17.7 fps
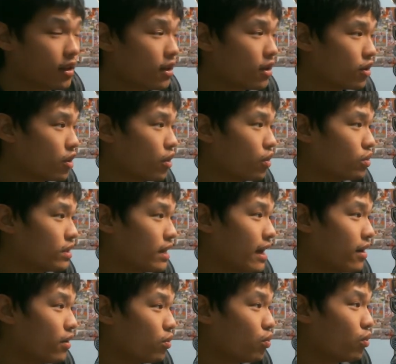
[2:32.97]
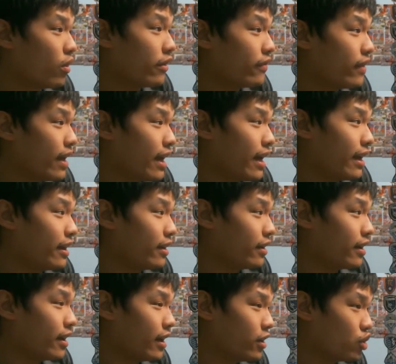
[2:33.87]
go down with
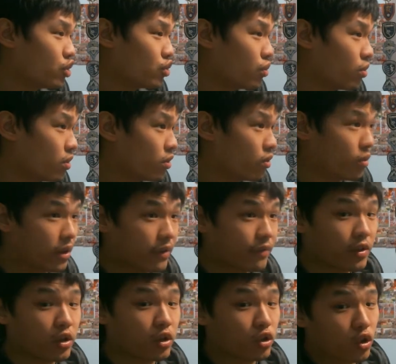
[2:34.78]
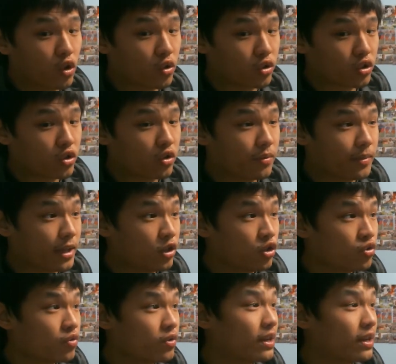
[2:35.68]
a short or even a long-term injury,